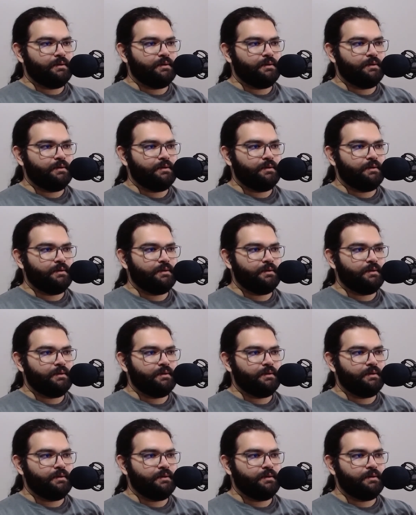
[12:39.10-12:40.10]

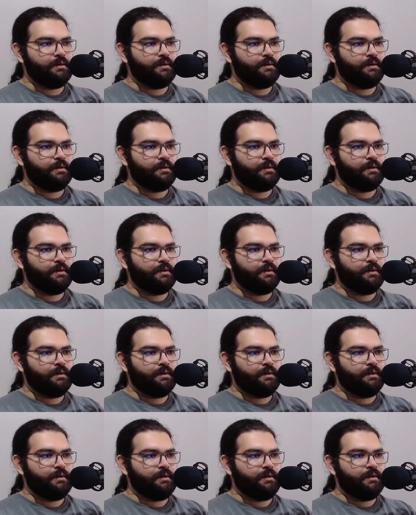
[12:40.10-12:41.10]

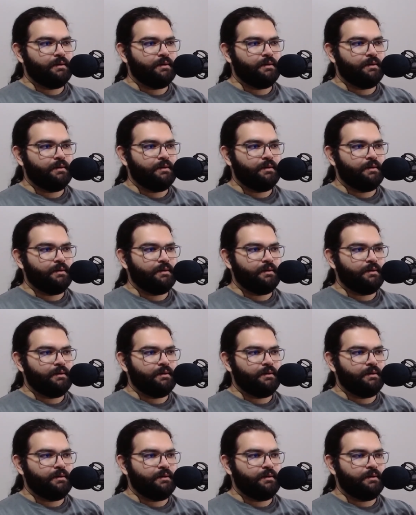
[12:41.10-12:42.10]

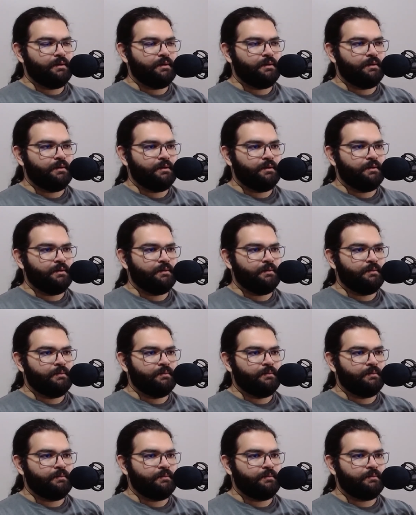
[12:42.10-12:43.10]

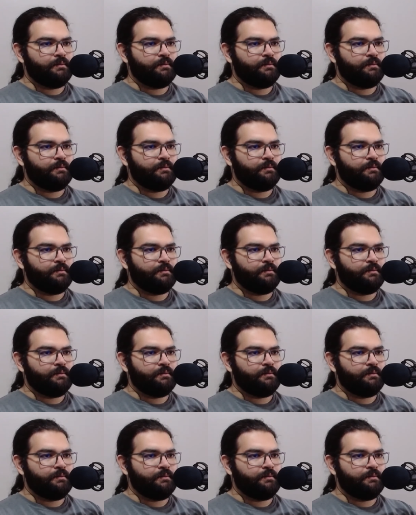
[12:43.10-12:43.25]
[no speech]